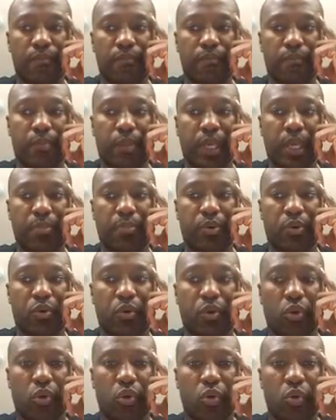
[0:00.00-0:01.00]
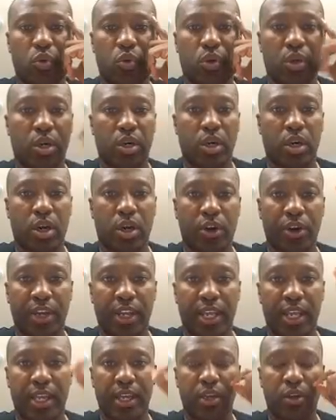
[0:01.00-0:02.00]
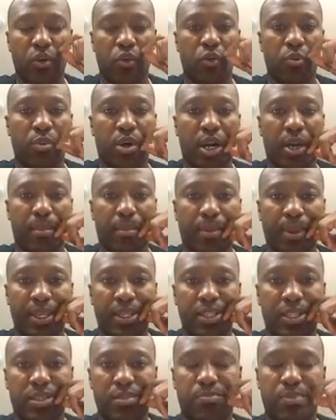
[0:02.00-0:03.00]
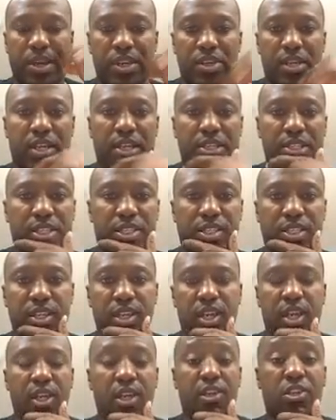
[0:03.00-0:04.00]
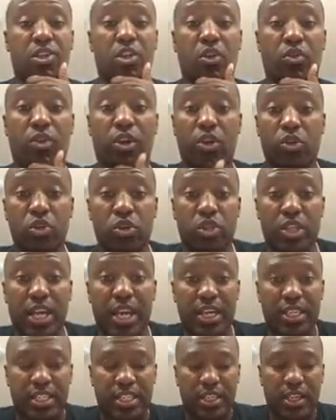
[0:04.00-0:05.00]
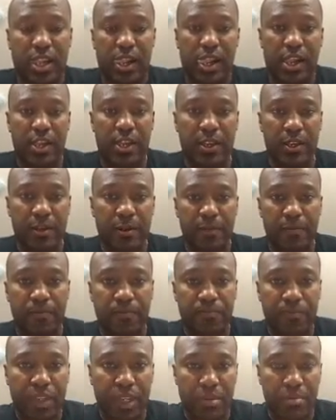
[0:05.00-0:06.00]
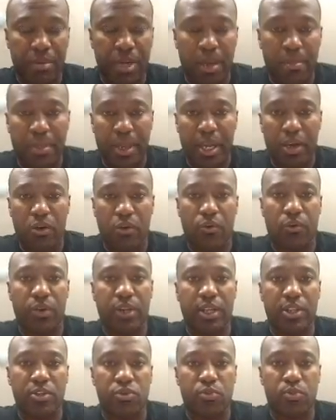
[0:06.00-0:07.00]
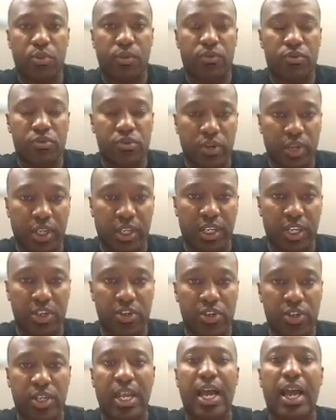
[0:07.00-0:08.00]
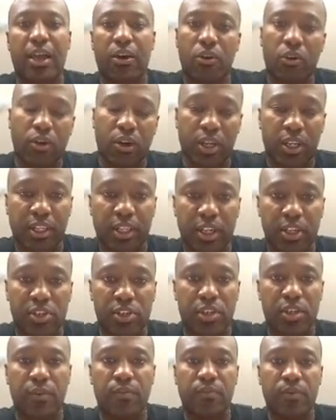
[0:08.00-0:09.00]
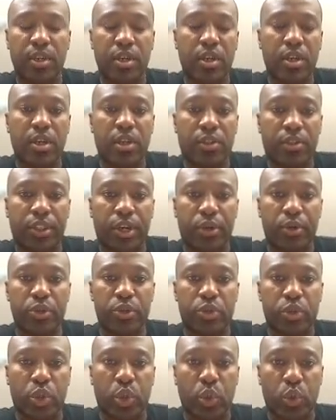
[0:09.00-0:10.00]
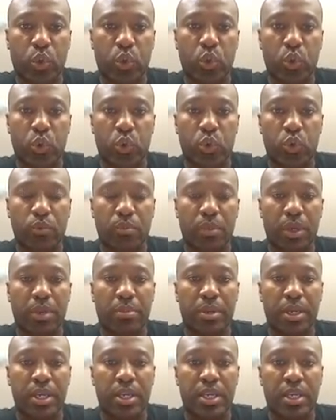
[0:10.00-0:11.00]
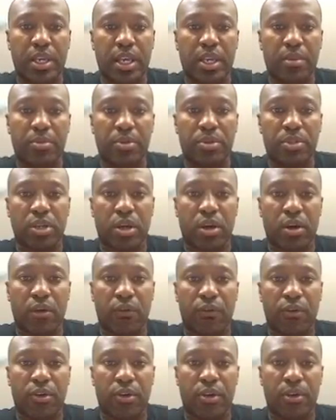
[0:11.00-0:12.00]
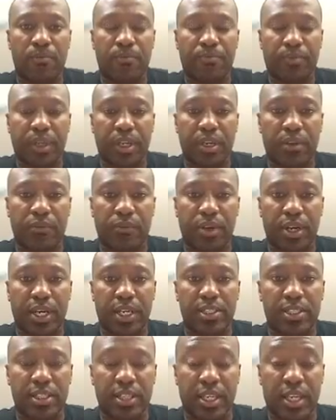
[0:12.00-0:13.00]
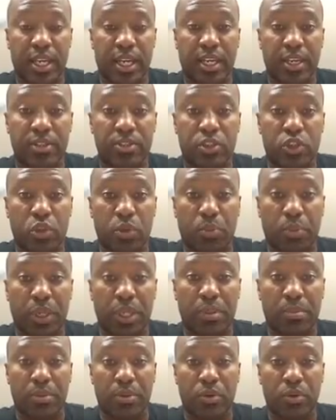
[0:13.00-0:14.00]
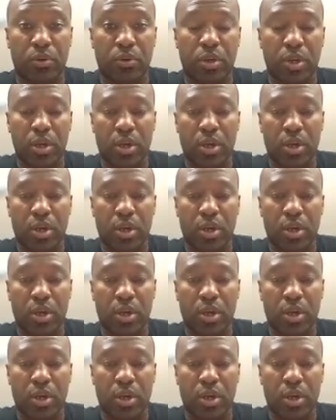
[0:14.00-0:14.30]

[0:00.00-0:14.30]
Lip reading: people who are on air who might be specialists. So those that might be helpful with drug addiction, alcohol addiction, those who may be able to offer advice and guidance to people